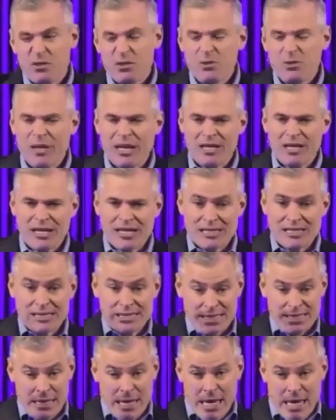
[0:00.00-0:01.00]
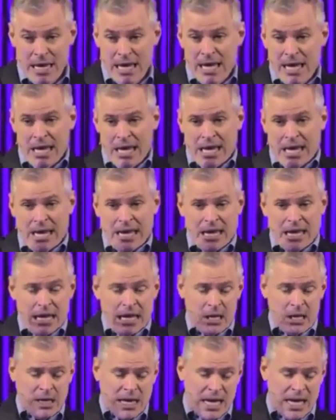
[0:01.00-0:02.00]
too many glasses, said,
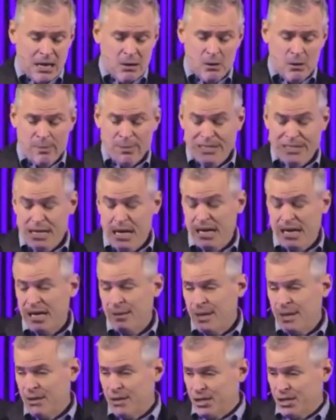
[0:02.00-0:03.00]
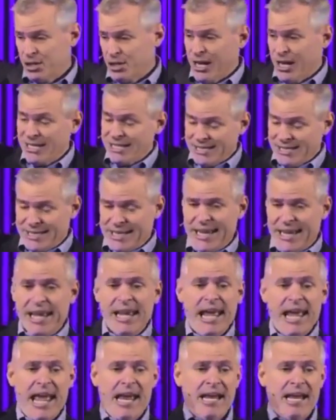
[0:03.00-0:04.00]
Okay, we've been talking about trust today,
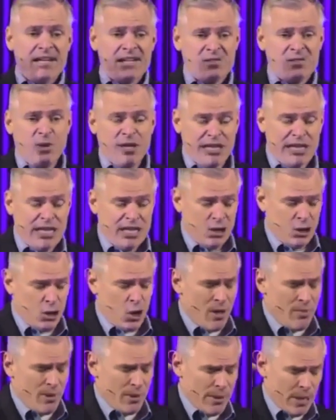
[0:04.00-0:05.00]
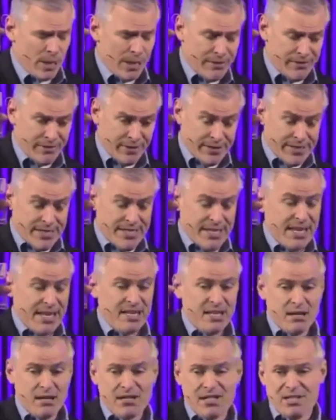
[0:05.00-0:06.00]
and I just wanted to let you know I've been married for 10
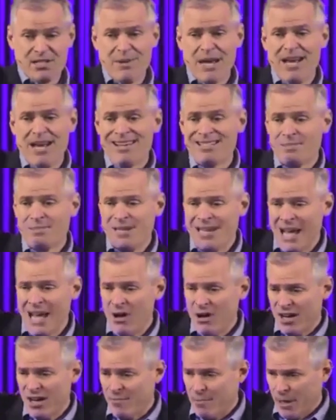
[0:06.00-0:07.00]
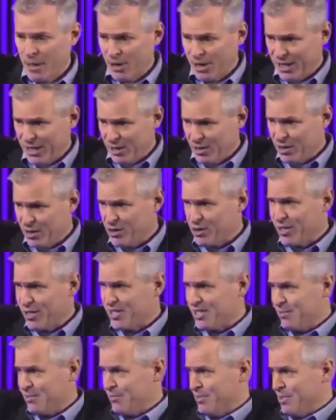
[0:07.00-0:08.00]
years to my husband now, and I barely learned to trust
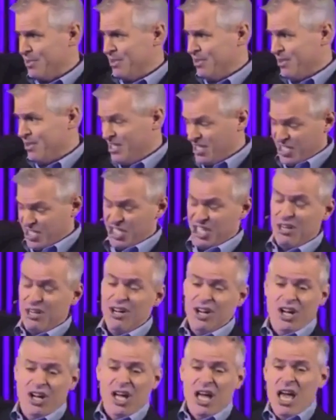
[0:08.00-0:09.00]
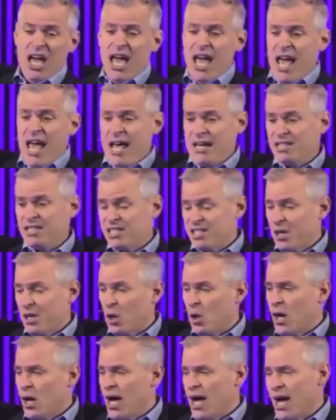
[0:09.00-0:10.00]
him this year. And so
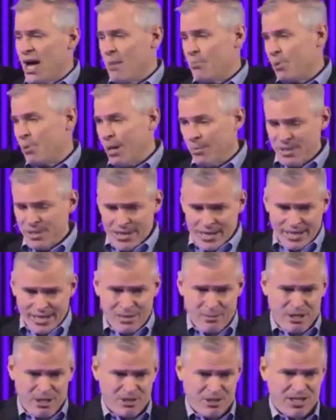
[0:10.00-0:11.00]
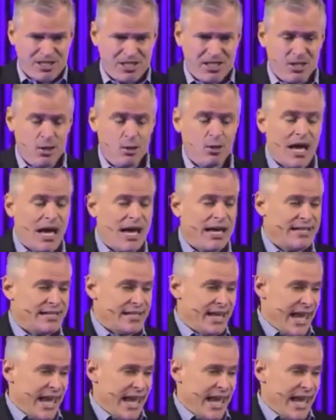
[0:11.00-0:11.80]
I'm probably not going to be trusting you guys